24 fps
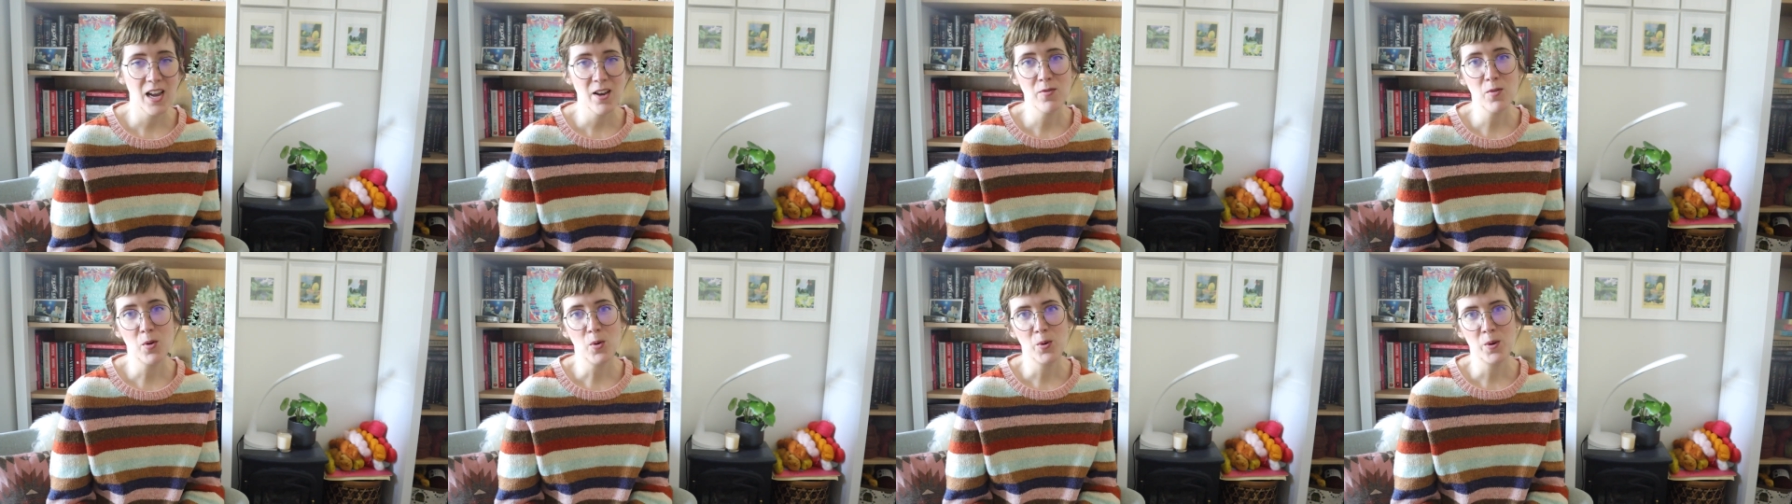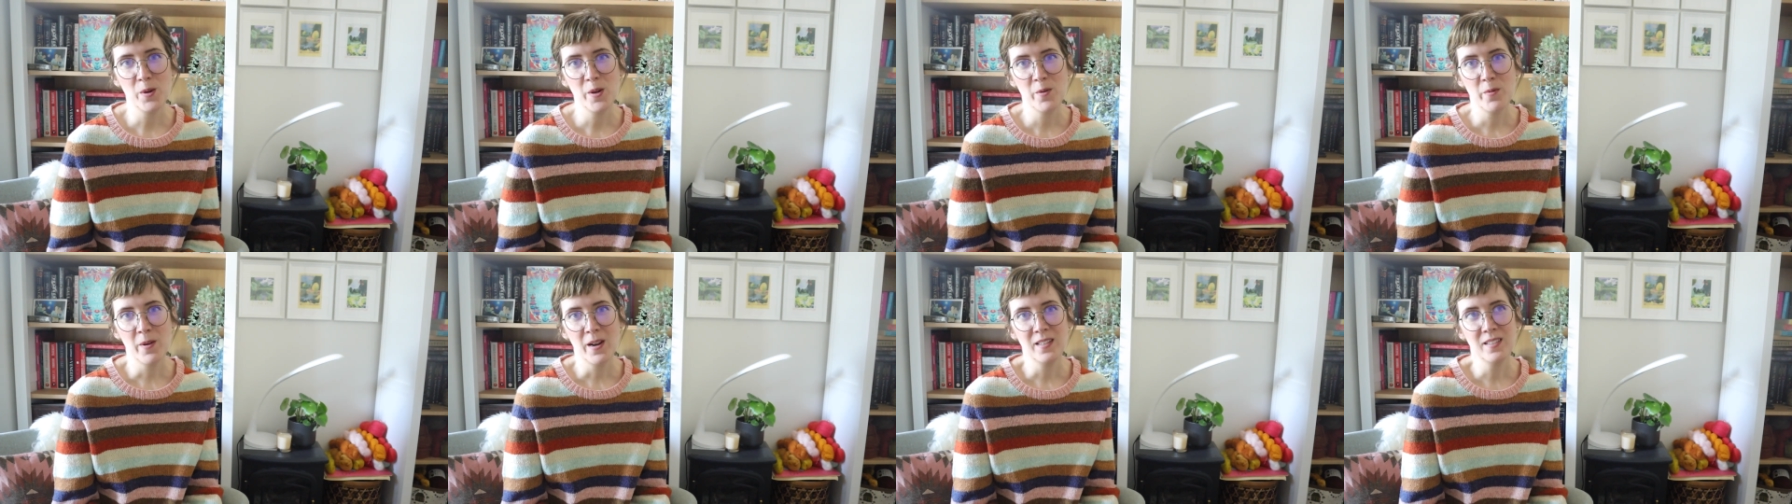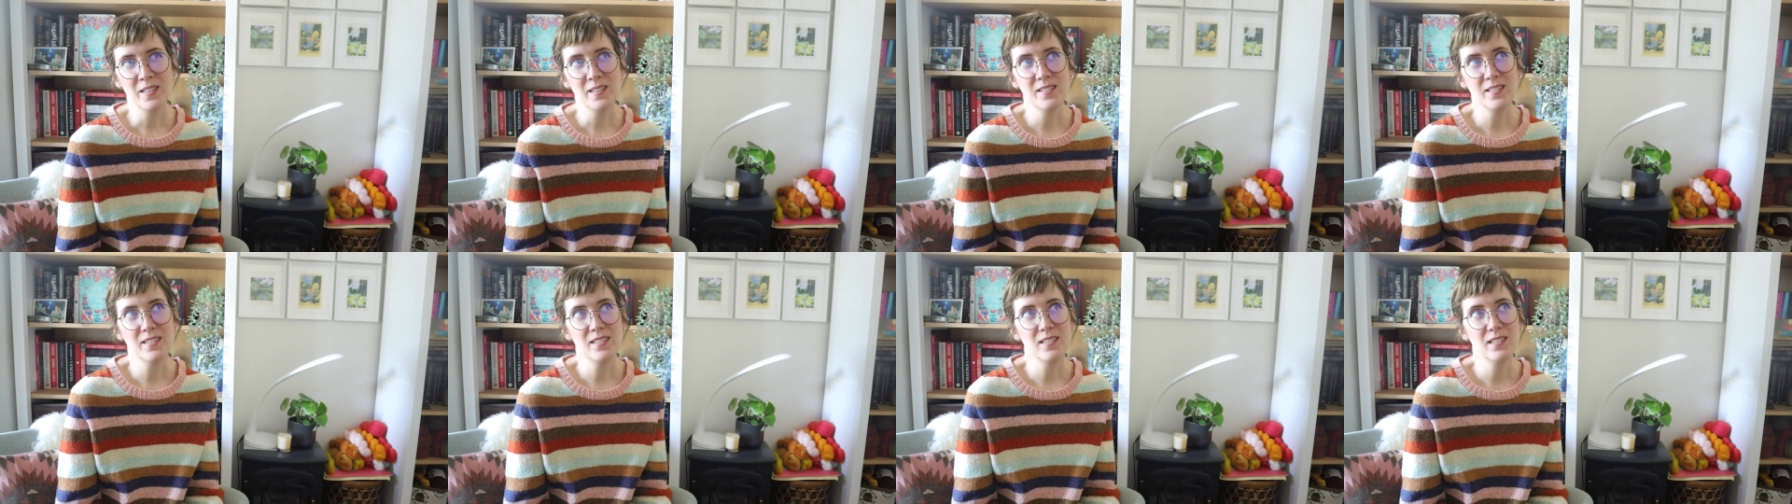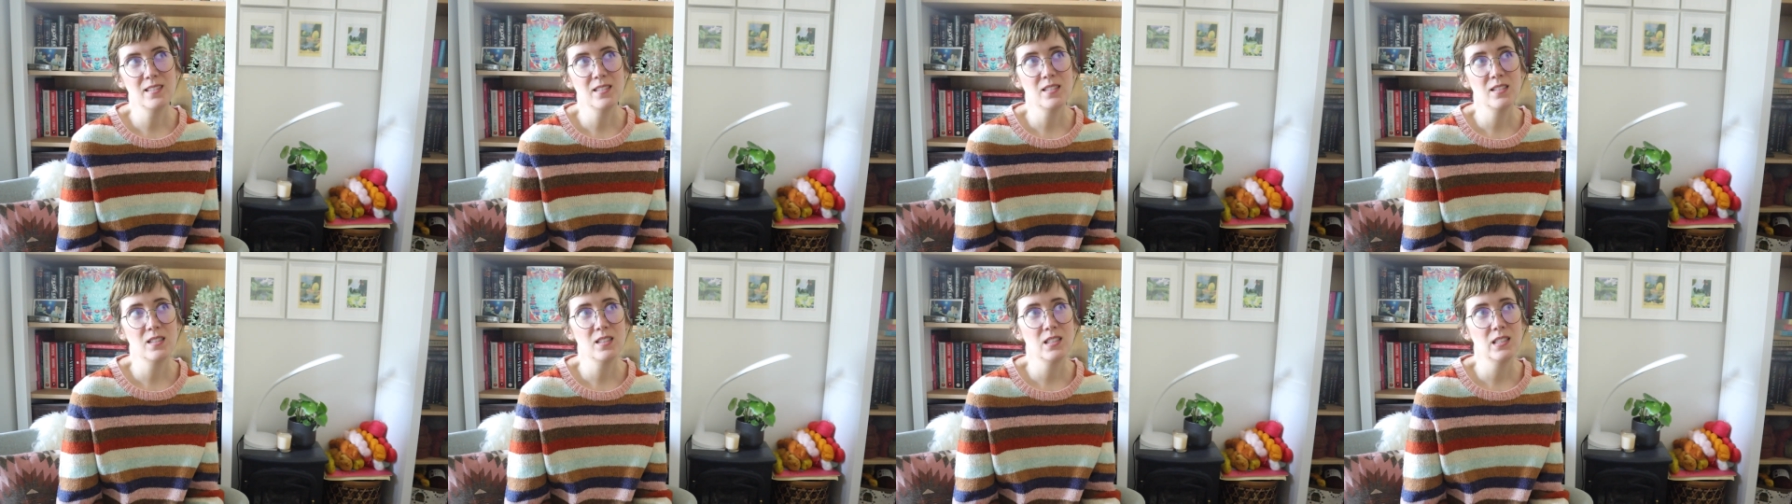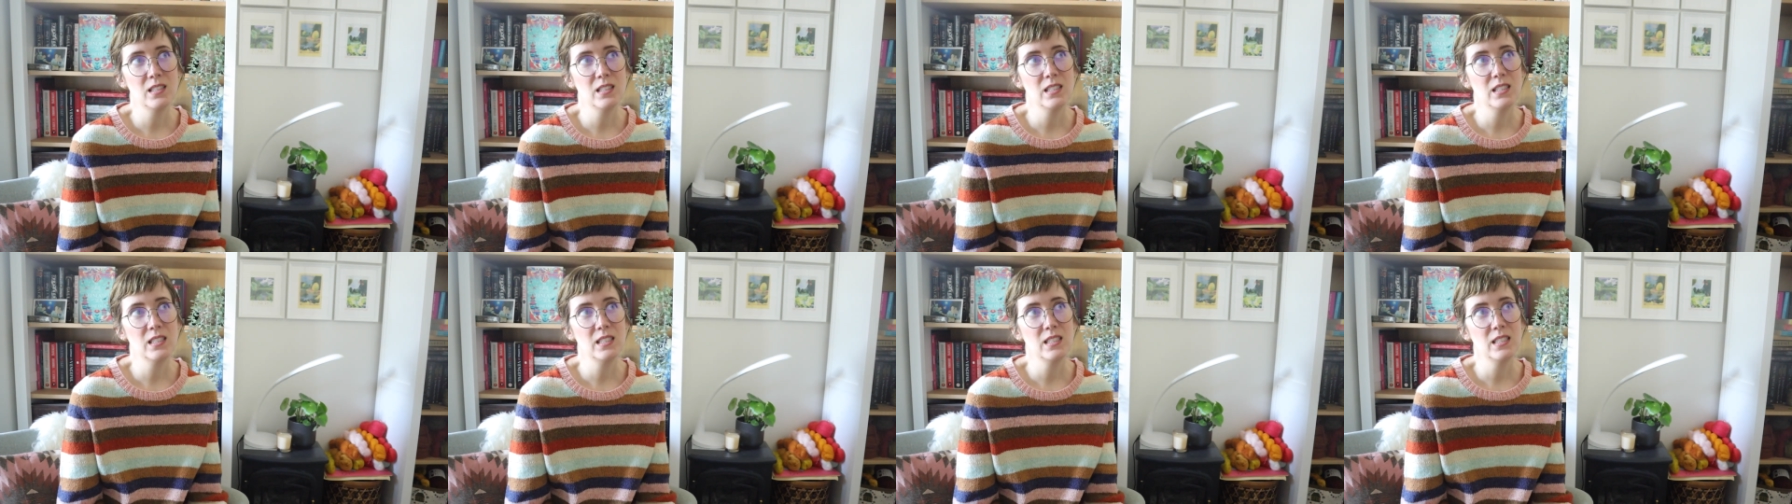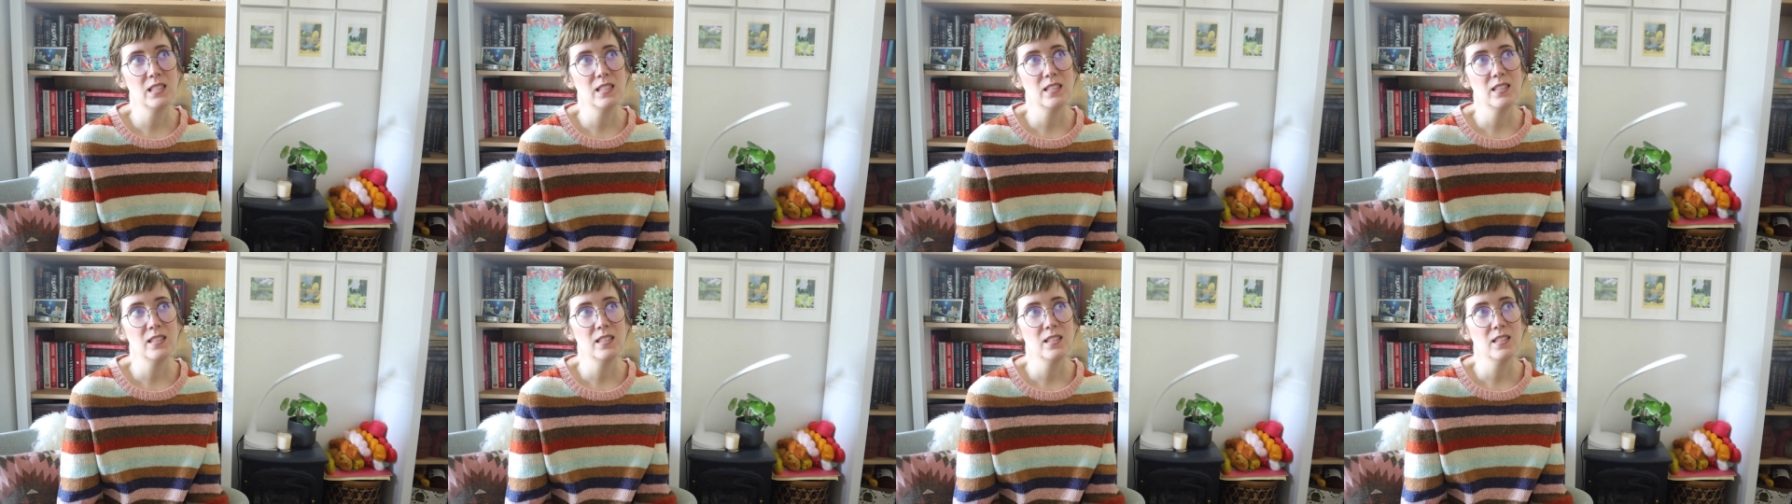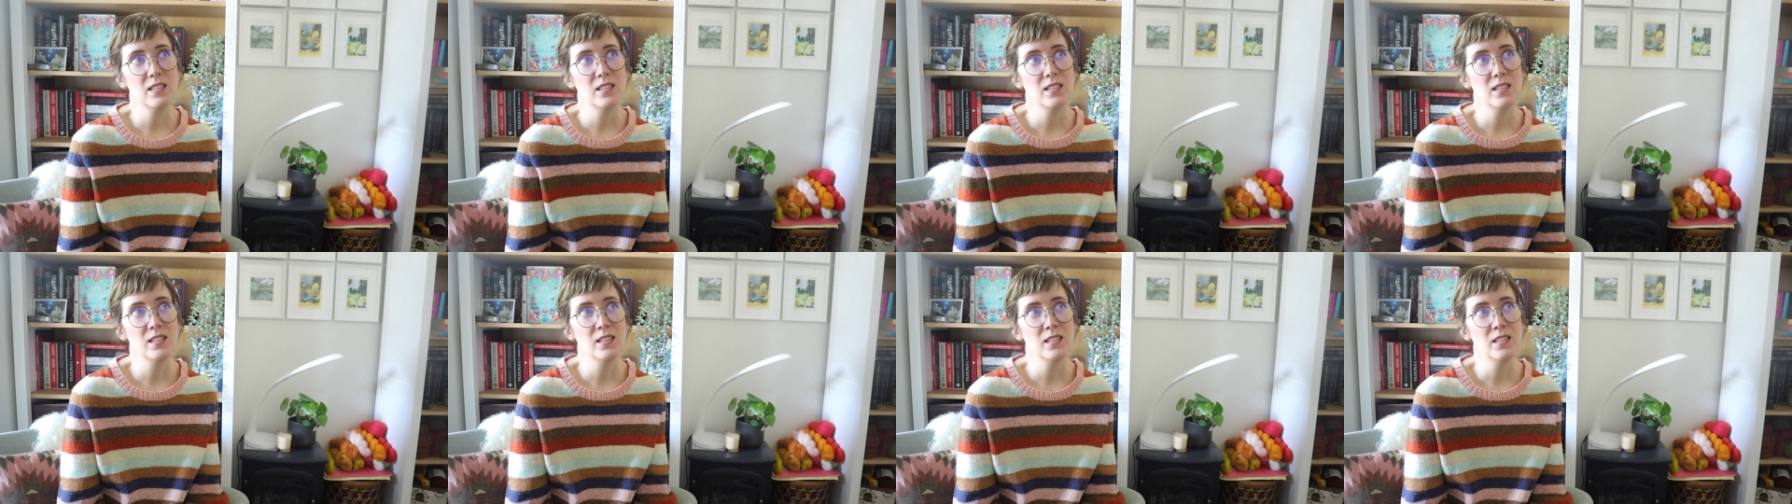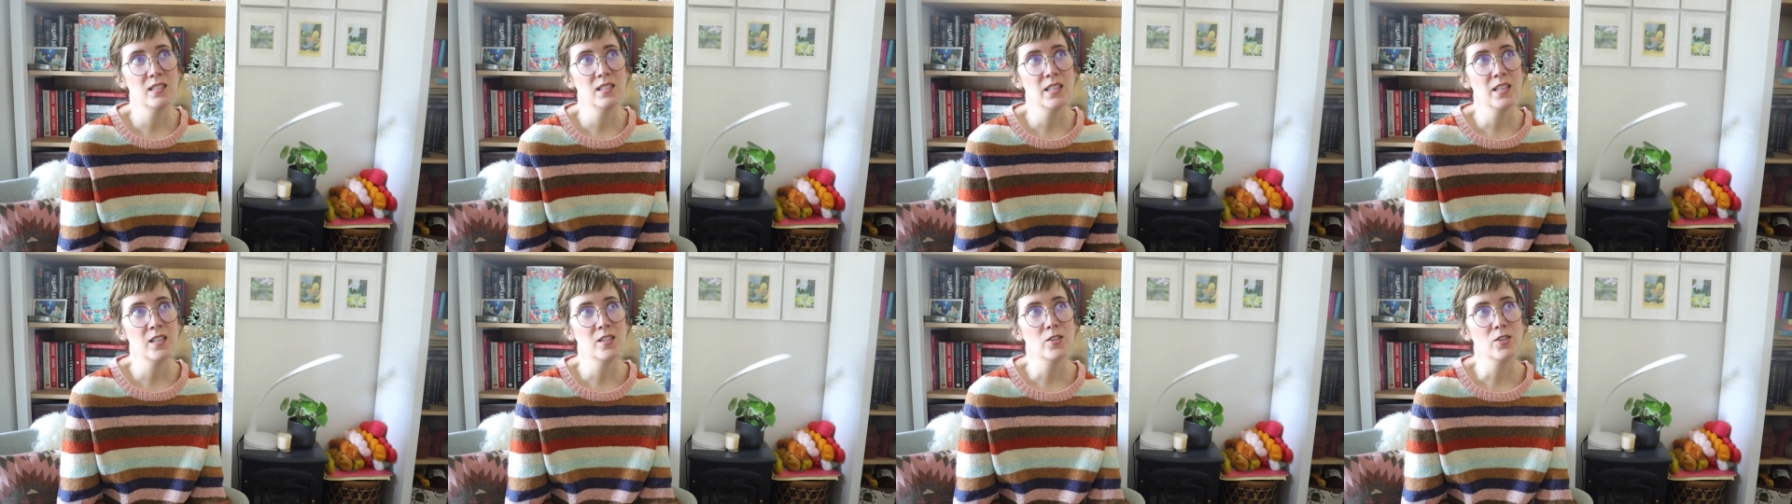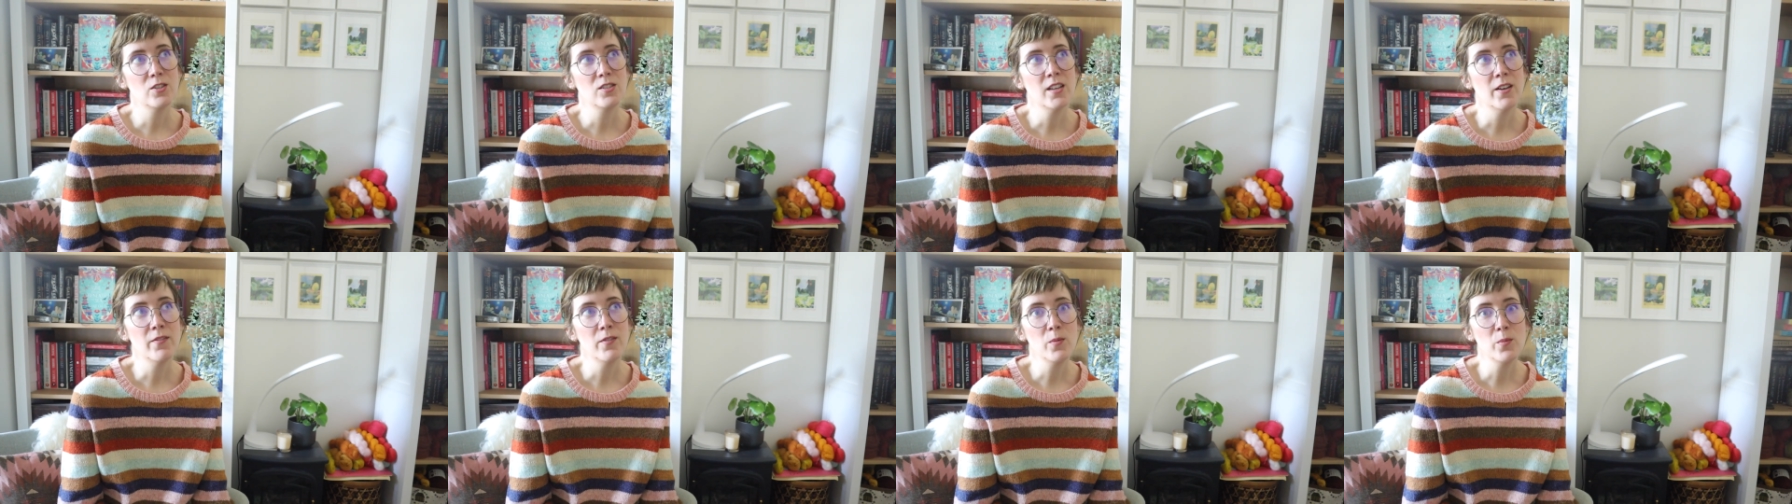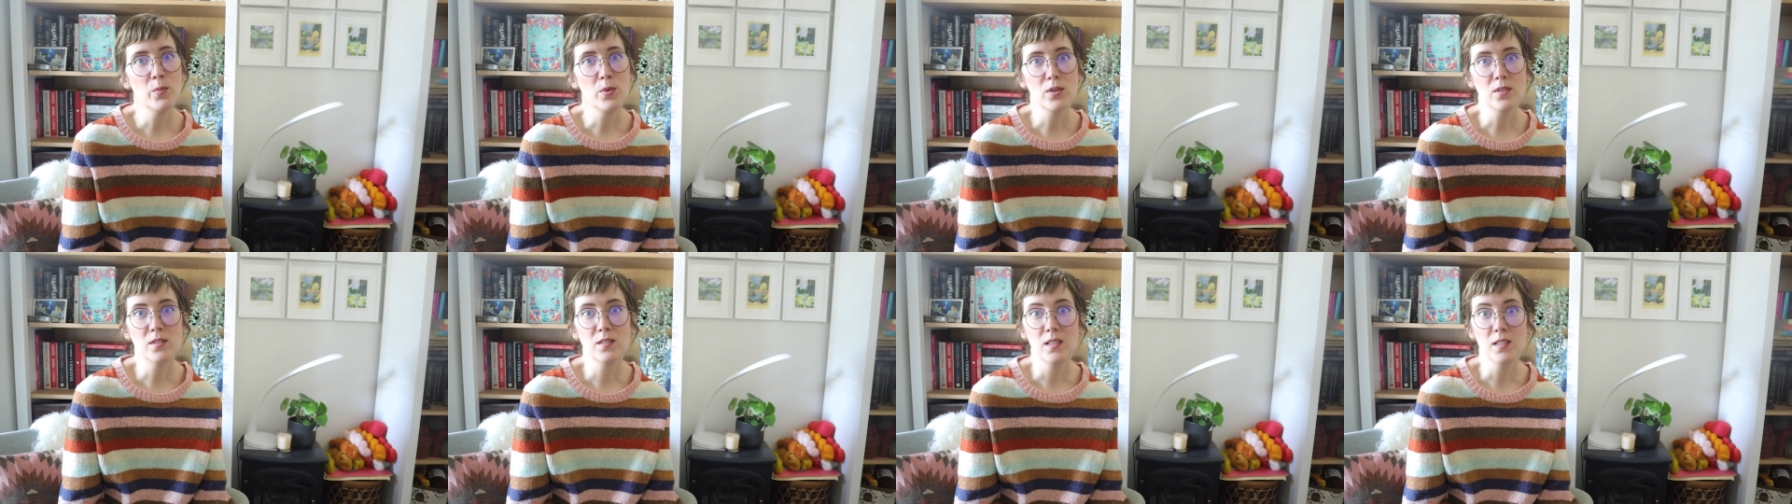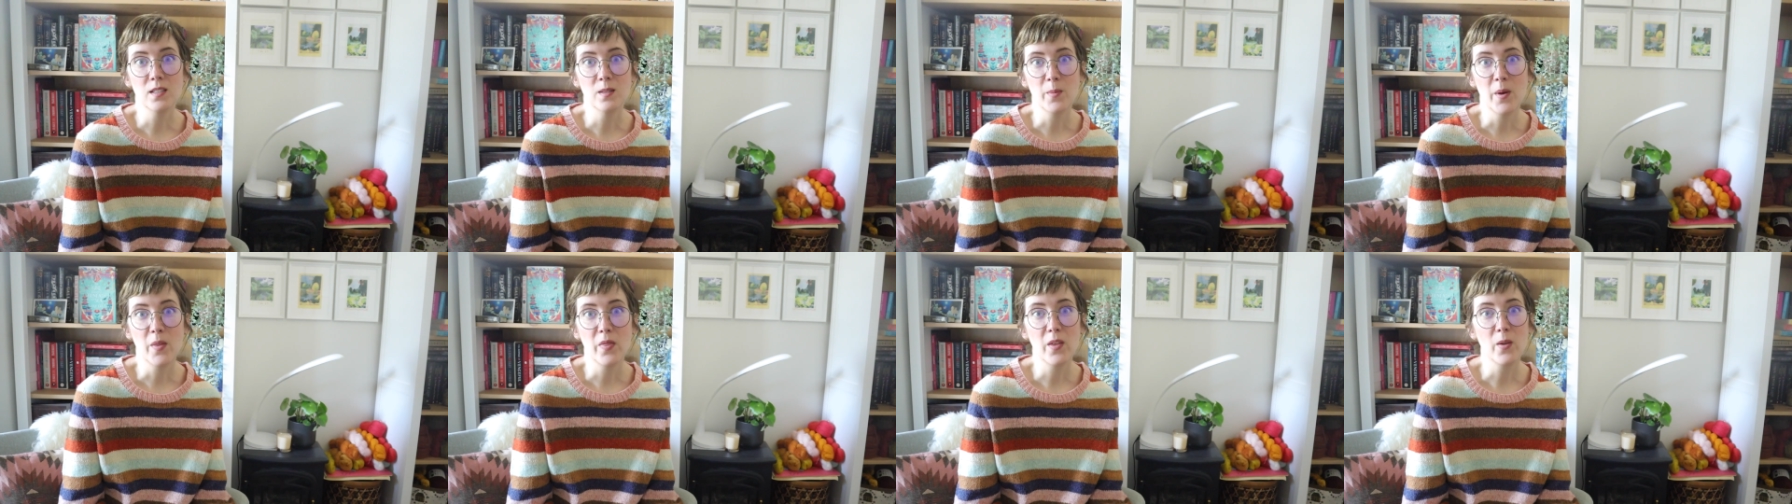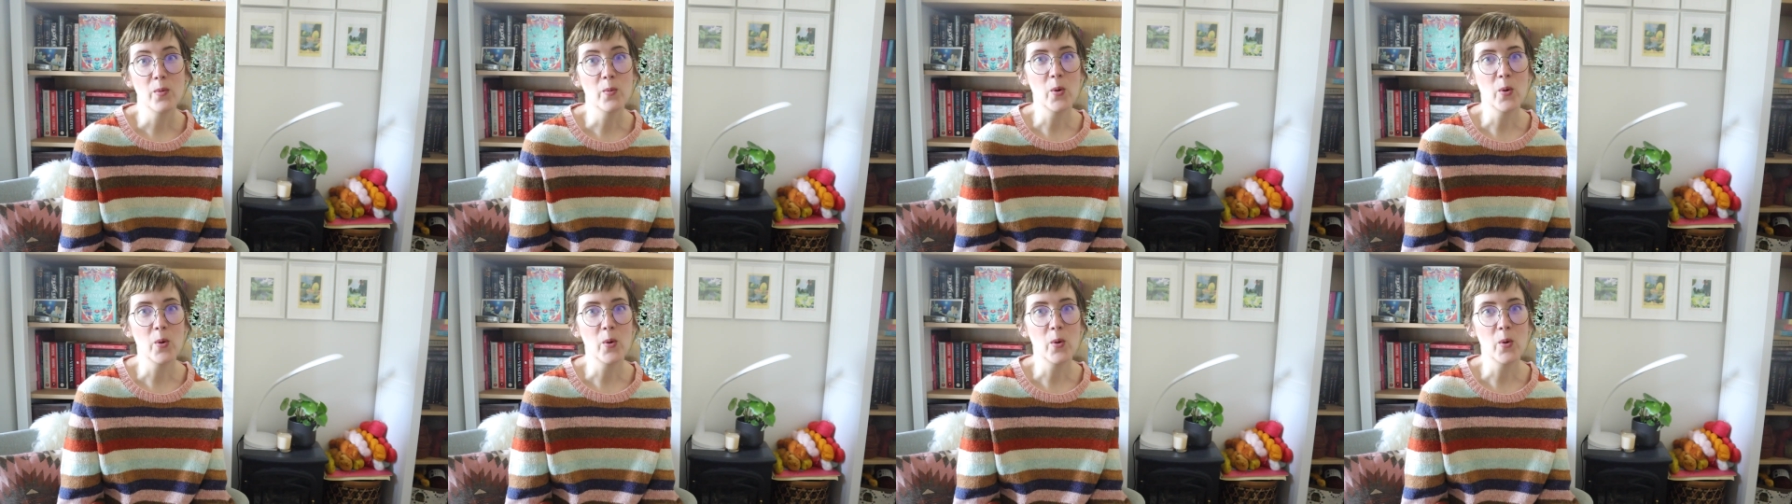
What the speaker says: I've already read 6 or 7 books this month,